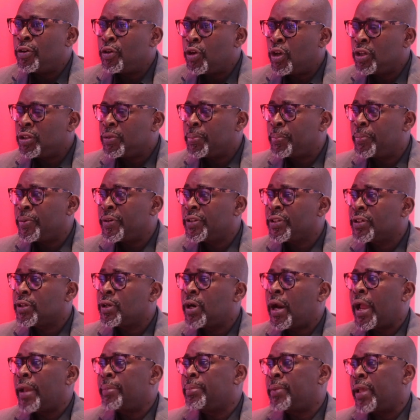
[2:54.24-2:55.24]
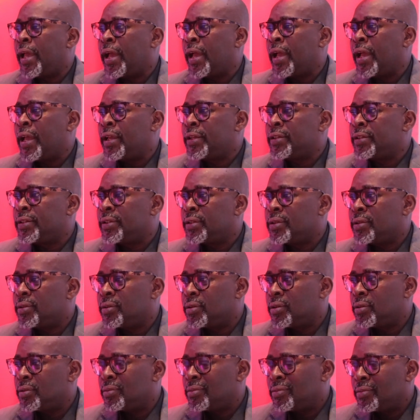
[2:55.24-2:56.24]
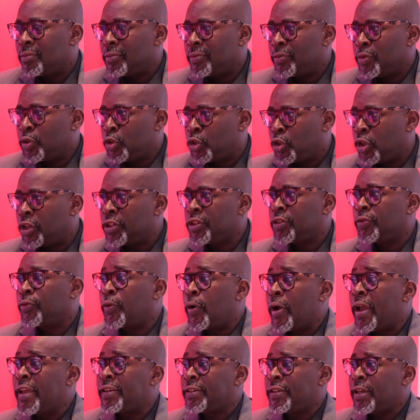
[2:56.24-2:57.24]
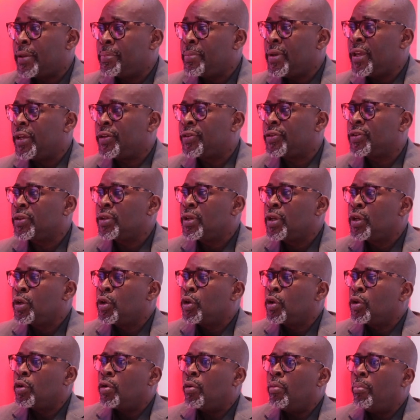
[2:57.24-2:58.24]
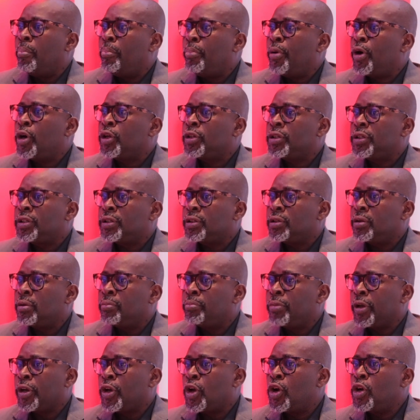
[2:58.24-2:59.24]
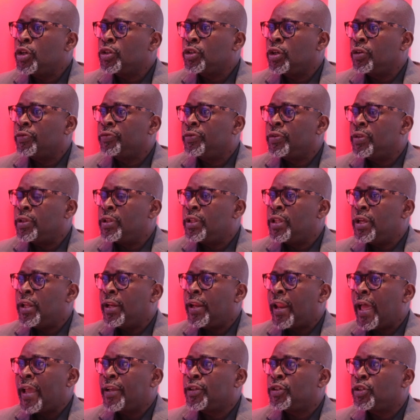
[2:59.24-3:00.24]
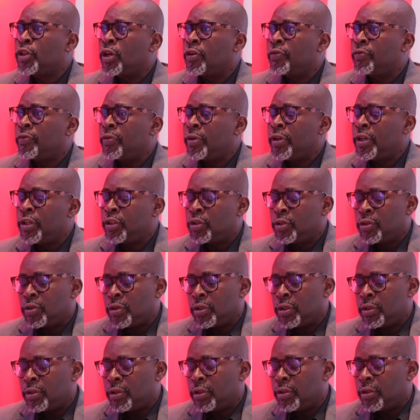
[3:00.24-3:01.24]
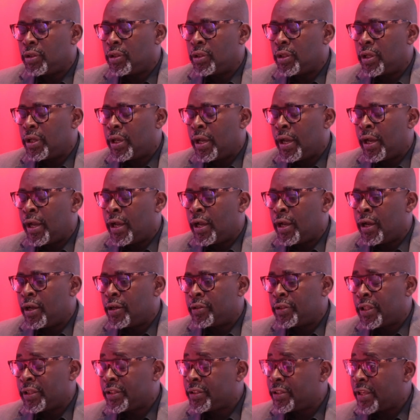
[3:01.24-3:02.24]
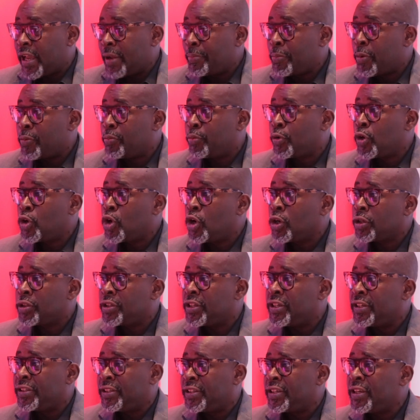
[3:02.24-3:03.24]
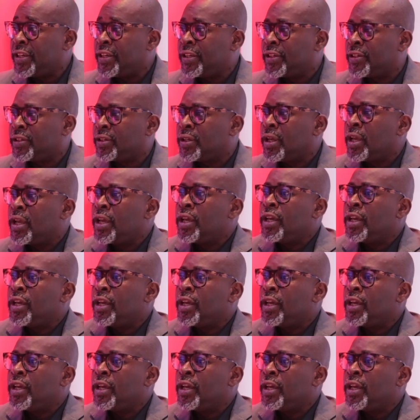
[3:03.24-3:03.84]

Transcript: not prescribed as just for SMEs, but because of the likes of it, the type of product it is